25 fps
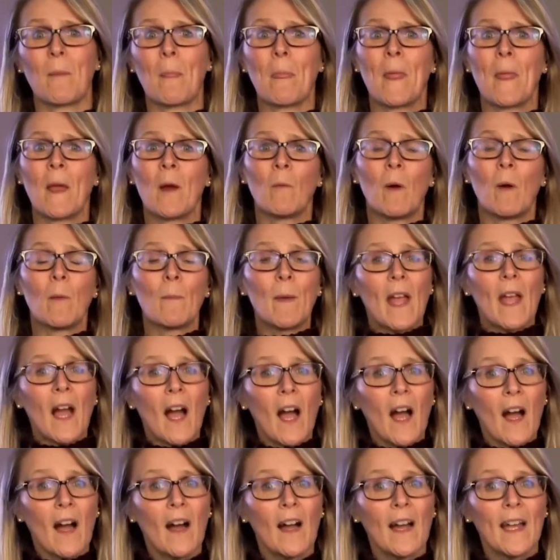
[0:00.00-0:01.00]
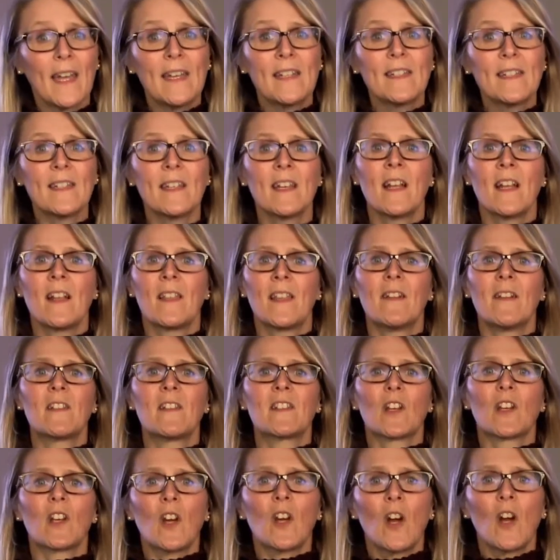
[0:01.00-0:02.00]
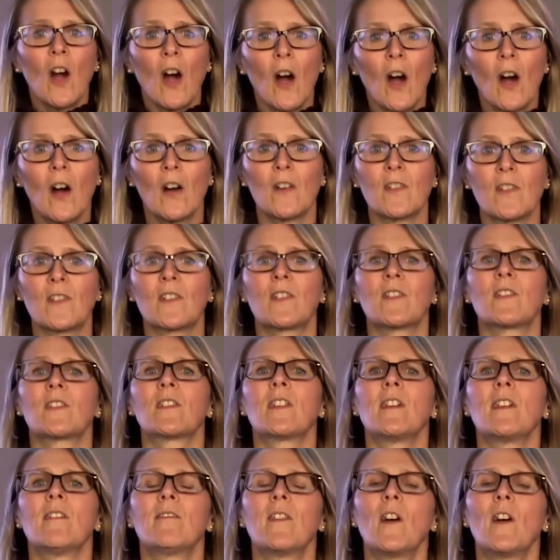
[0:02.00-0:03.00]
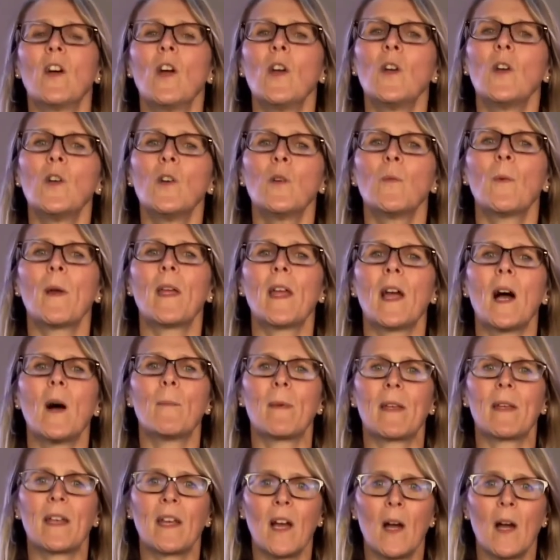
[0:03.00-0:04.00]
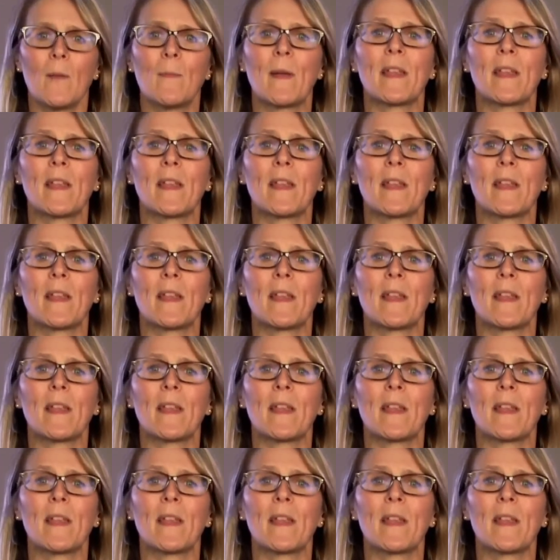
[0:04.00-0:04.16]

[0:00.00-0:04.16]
When we hide, there is a cost for who we are becoming.